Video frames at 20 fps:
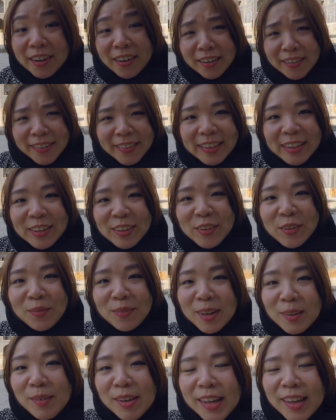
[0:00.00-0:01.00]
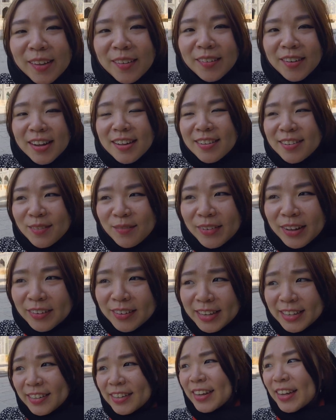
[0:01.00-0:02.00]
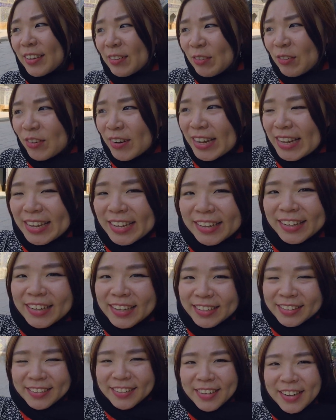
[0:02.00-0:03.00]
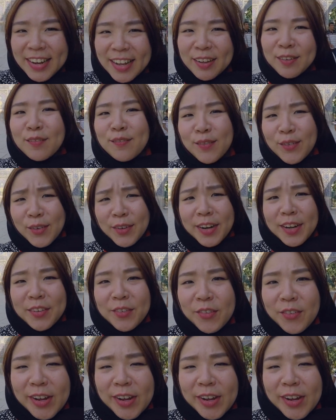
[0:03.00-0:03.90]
Another thing you might be curious about this country is their food and